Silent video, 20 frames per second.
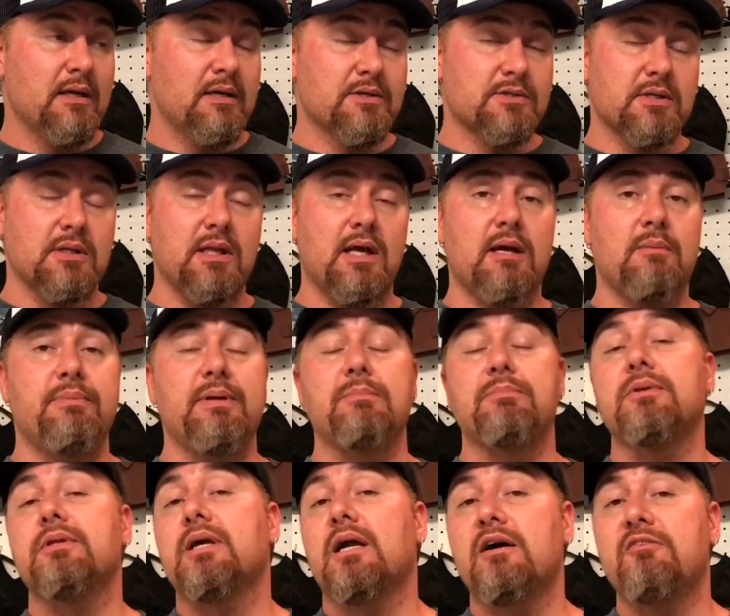There's a lot of
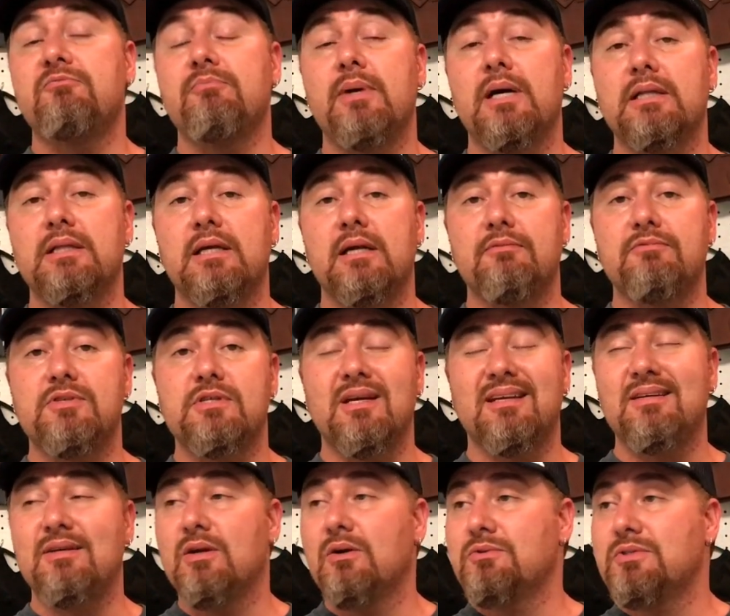people that I've met that have
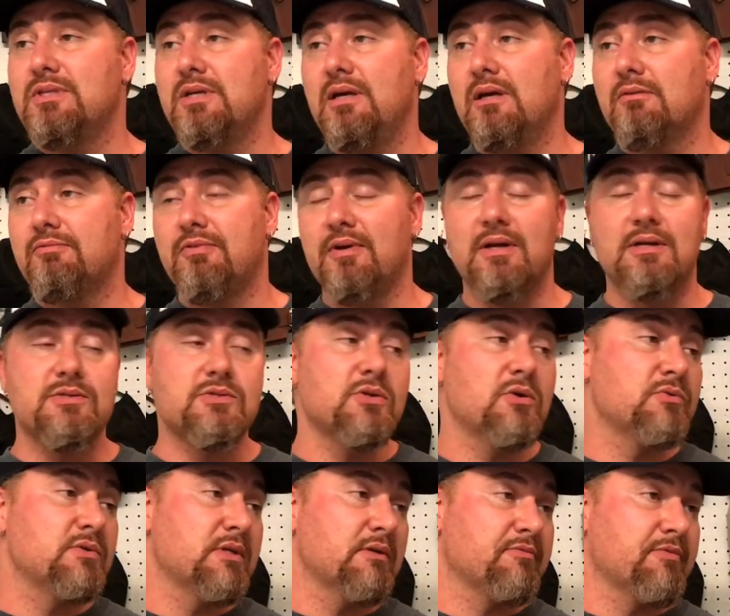said, you know, TFN is
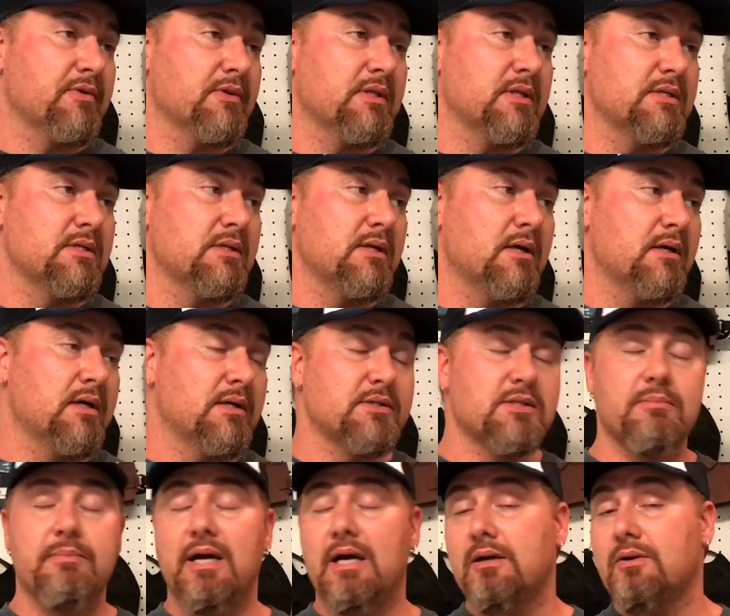no different than
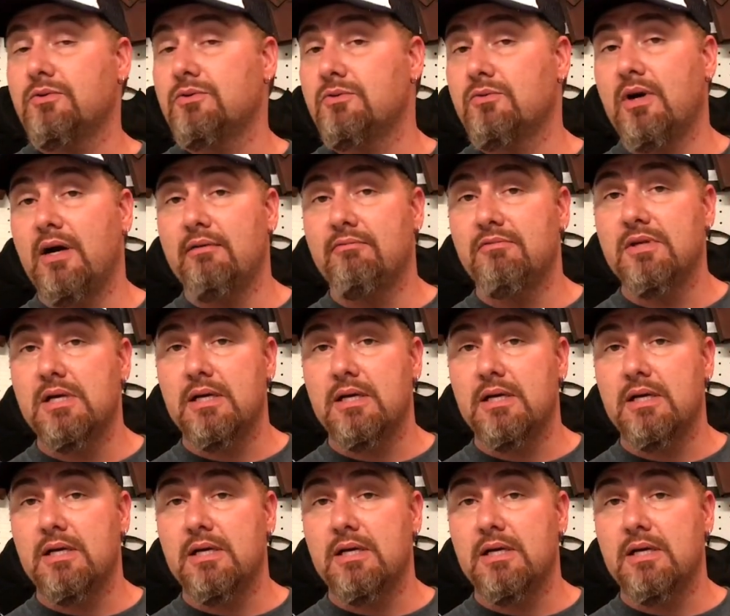tobacco-derived